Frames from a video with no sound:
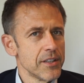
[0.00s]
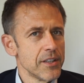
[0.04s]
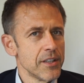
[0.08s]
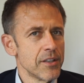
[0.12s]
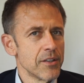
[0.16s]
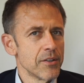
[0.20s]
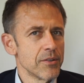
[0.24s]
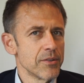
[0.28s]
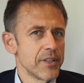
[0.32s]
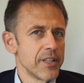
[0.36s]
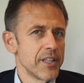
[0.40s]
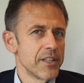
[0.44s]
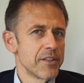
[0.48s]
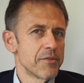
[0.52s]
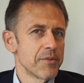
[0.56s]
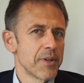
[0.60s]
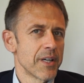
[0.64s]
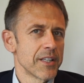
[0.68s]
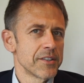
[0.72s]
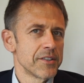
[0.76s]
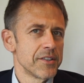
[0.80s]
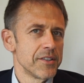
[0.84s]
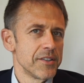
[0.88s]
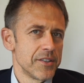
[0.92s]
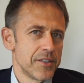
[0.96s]
it only
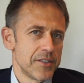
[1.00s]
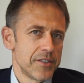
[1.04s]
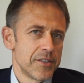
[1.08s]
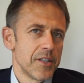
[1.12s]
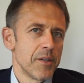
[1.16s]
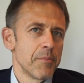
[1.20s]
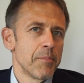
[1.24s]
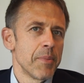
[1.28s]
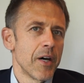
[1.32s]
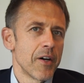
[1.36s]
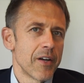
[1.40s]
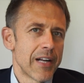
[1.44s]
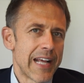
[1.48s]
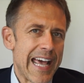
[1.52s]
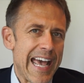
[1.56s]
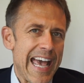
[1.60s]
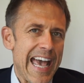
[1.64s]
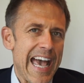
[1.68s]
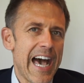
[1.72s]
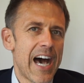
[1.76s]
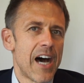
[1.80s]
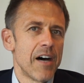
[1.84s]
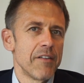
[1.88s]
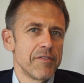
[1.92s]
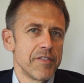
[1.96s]
addresses about
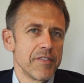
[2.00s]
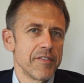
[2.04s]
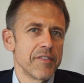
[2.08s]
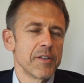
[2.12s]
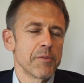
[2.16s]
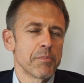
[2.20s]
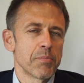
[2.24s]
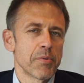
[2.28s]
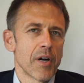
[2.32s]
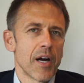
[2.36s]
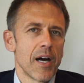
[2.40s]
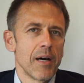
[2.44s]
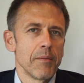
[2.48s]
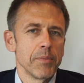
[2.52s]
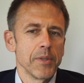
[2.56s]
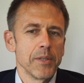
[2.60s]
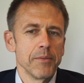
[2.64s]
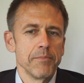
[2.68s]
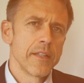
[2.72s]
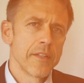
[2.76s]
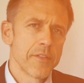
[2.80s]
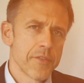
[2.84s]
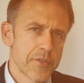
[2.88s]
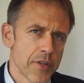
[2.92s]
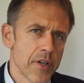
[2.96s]
half of the problem.
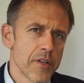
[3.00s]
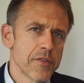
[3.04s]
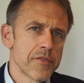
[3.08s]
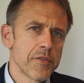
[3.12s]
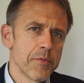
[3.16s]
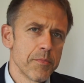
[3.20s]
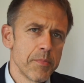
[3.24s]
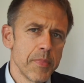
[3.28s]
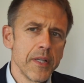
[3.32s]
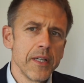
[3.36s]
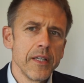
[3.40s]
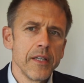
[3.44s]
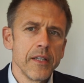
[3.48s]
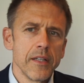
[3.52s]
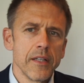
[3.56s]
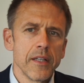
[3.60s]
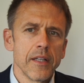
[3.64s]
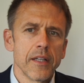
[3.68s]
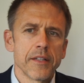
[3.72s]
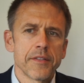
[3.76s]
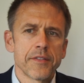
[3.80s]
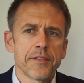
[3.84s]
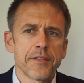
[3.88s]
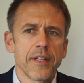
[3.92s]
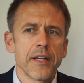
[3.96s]
There's also been
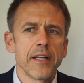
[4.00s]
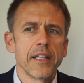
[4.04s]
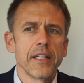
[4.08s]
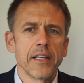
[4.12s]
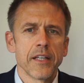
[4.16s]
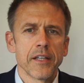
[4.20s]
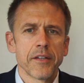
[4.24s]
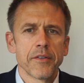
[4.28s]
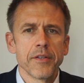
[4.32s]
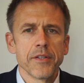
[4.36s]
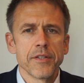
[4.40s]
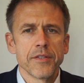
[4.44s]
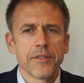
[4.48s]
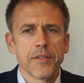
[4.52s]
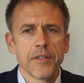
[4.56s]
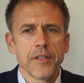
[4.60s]
a steady increase